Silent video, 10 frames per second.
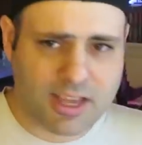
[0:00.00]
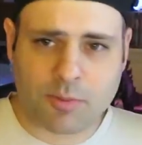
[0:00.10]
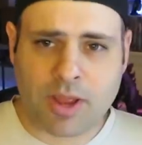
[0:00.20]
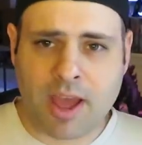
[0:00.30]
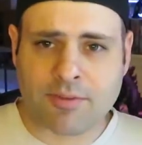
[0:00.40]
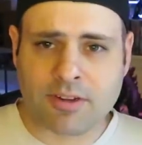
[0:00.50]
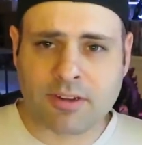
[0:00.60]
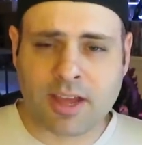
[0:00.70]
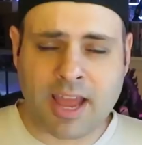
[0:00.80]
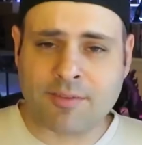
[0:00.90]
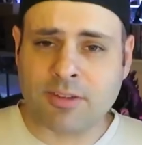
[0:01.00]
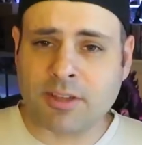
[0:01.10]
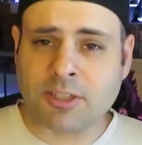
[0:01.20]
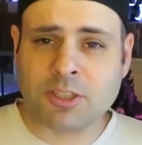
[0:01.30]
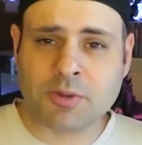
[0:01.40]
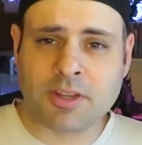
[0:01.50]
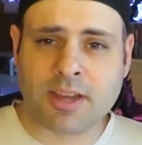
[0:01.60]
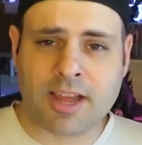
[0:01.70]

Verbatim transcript: and we haven't, I haven't linked to it,